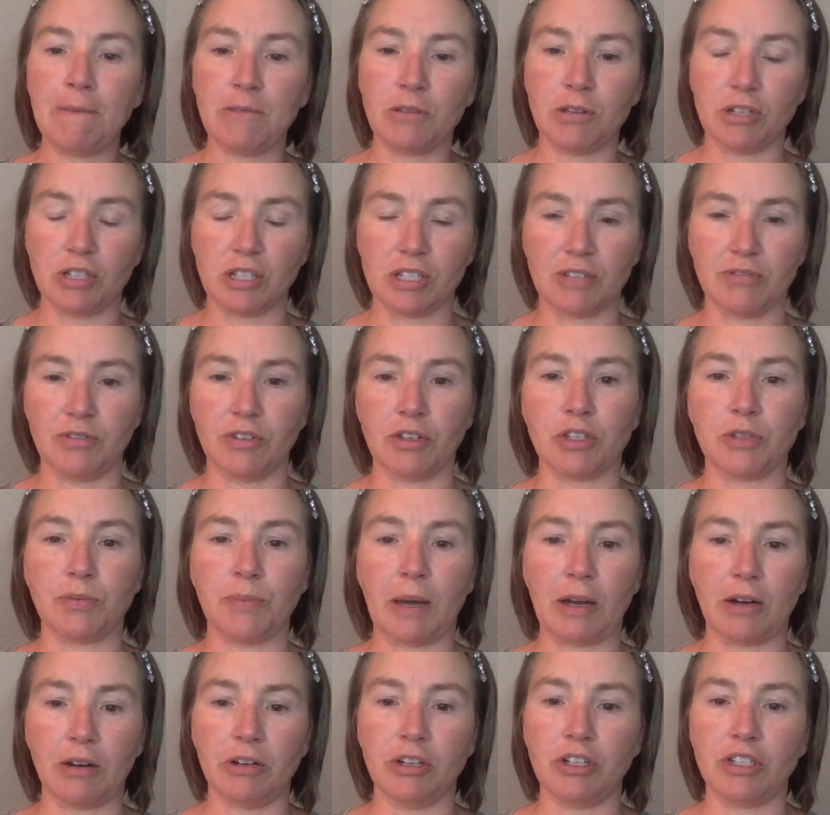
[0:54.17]
So it just feels
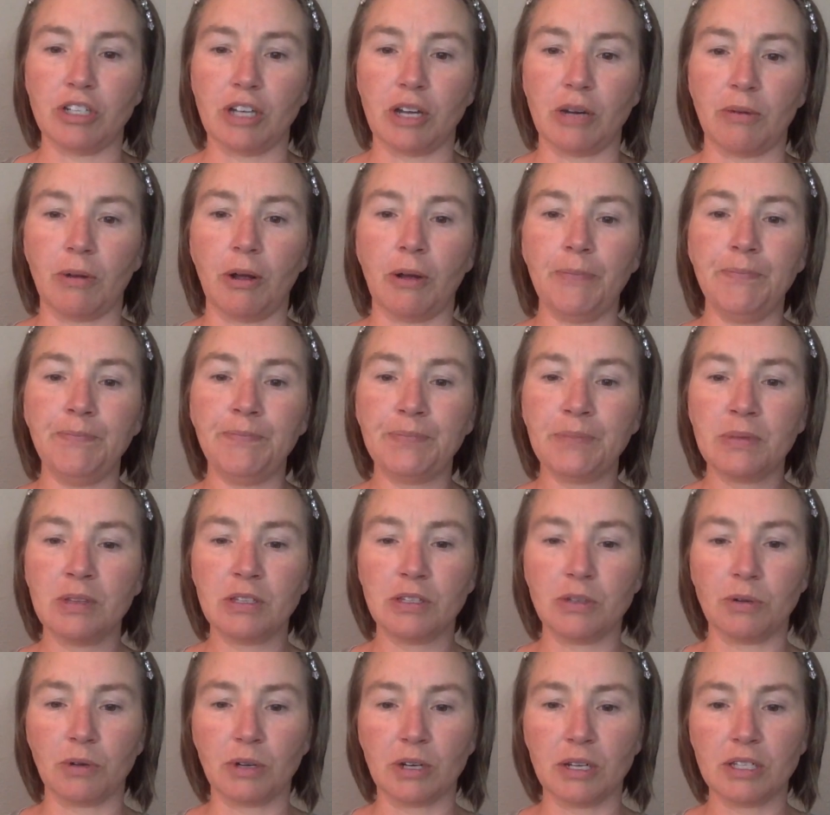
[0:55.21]
better in general.
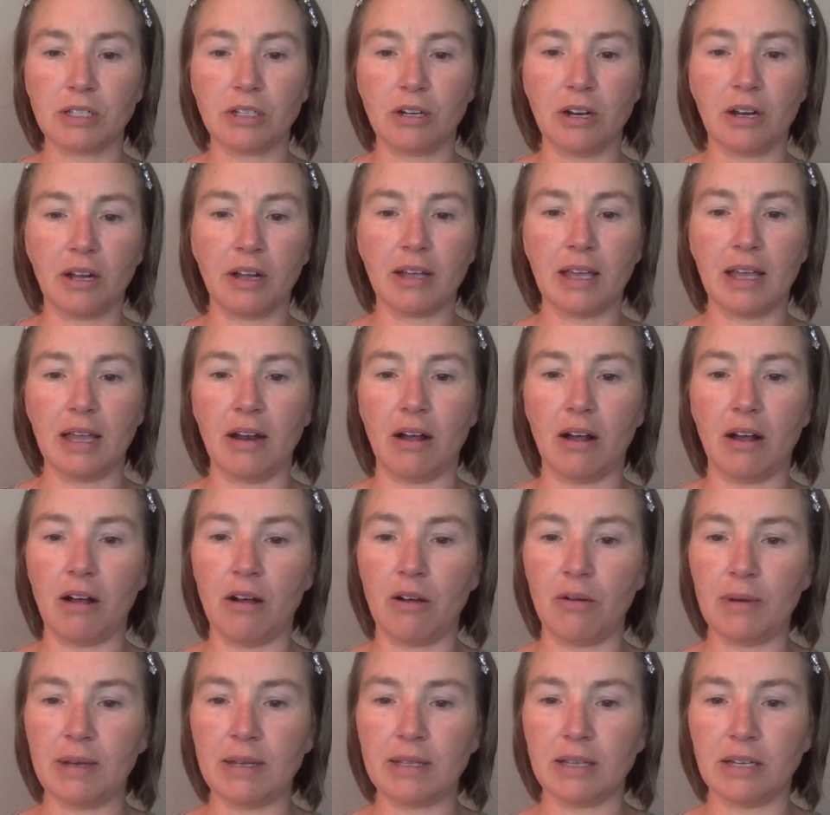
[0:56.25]
So we're going to start again
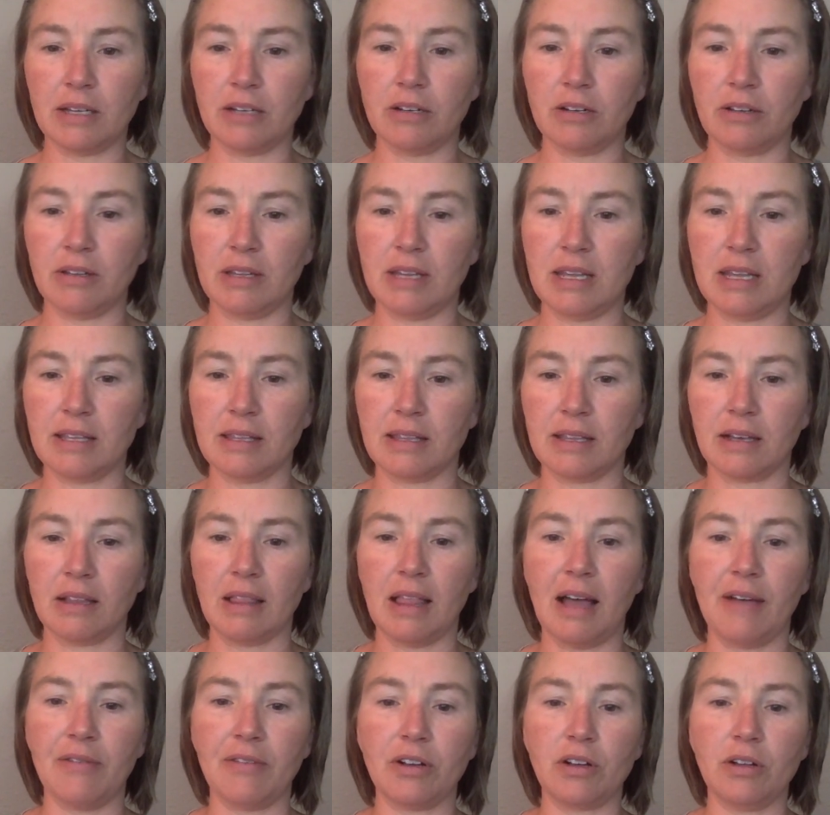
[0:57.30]
always underneath the
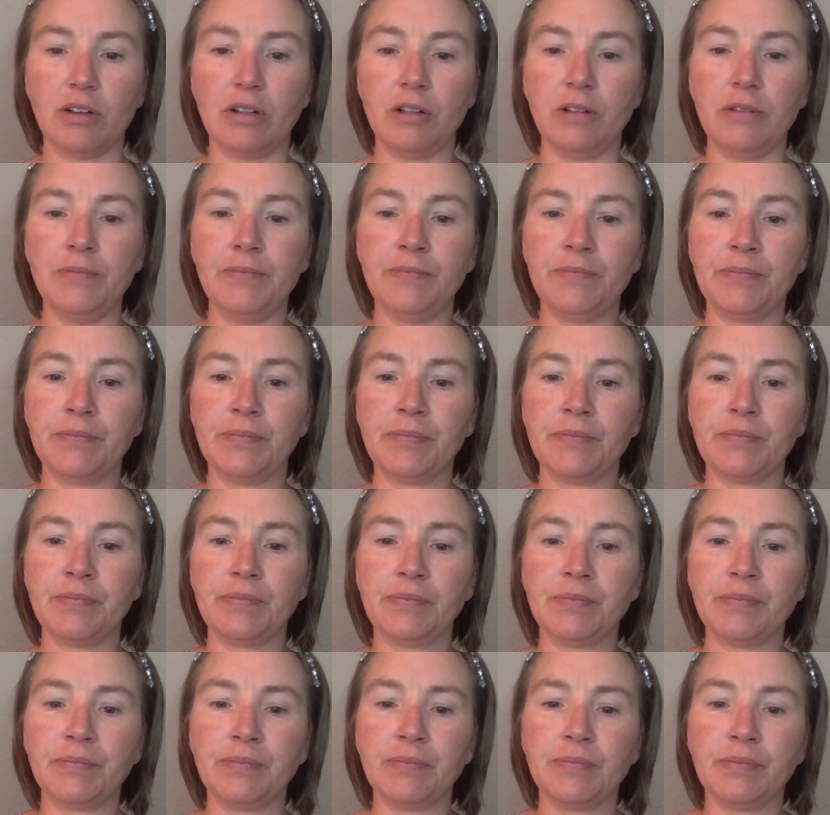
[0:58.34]
clavicle
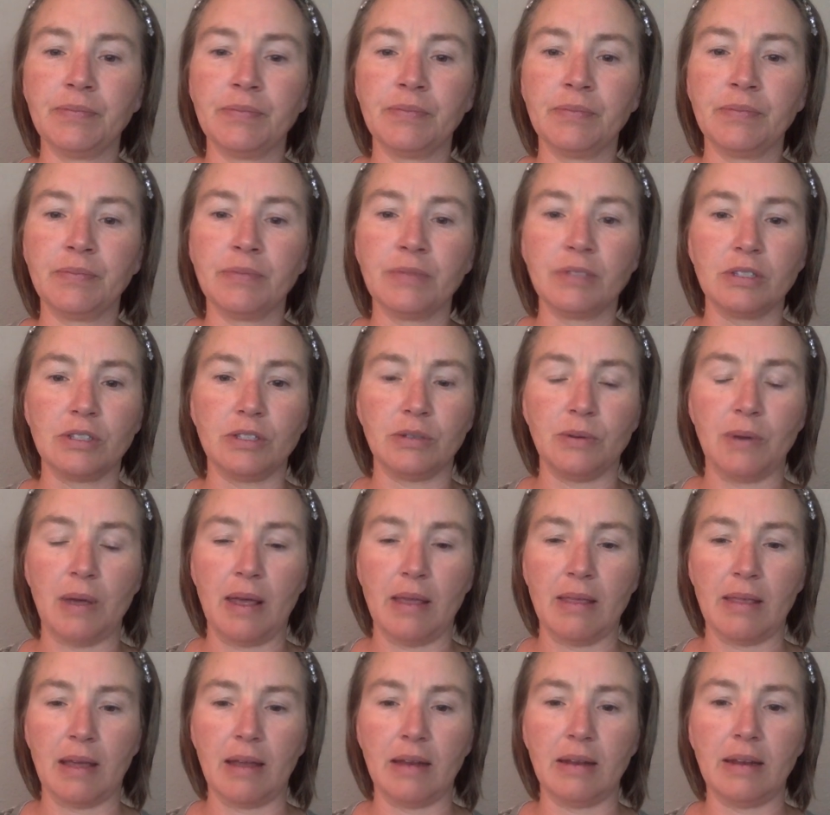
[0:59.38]
it's
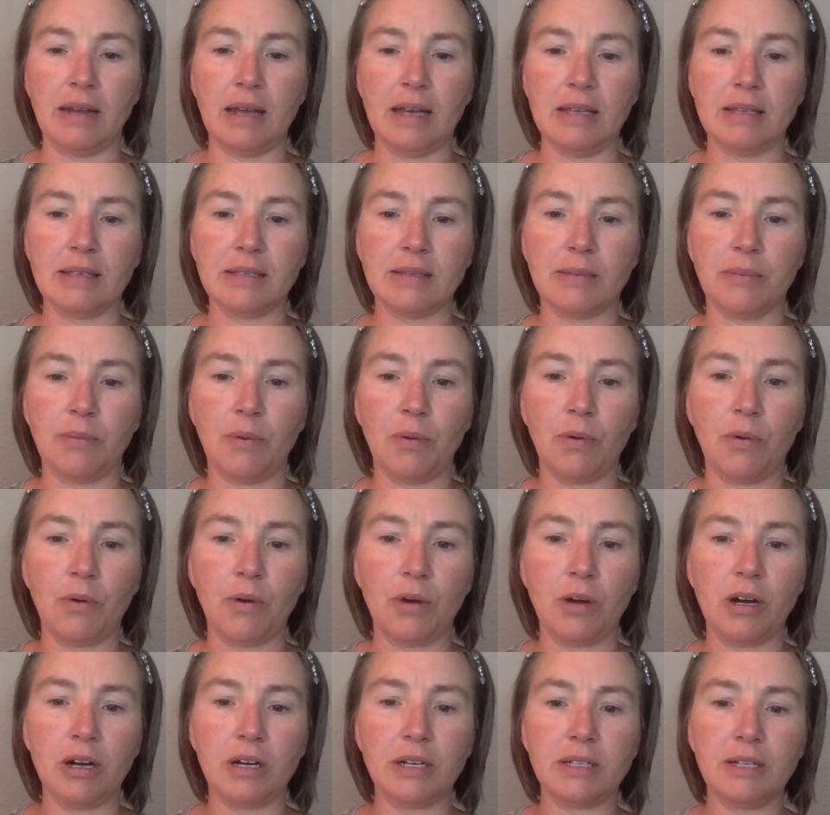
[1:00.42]
doing that nice
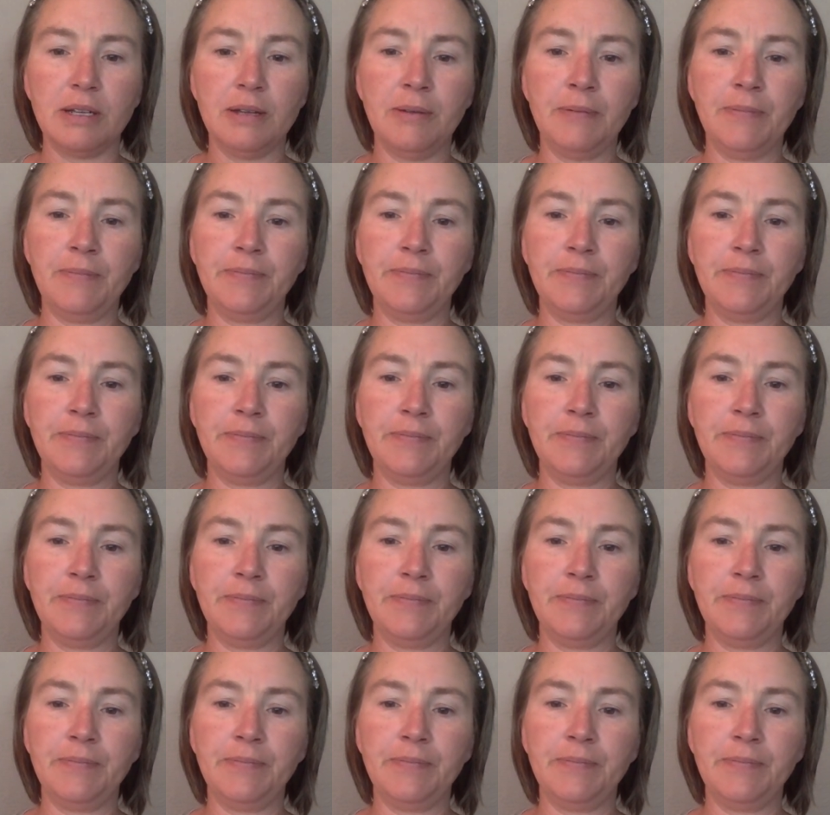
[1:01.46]
support,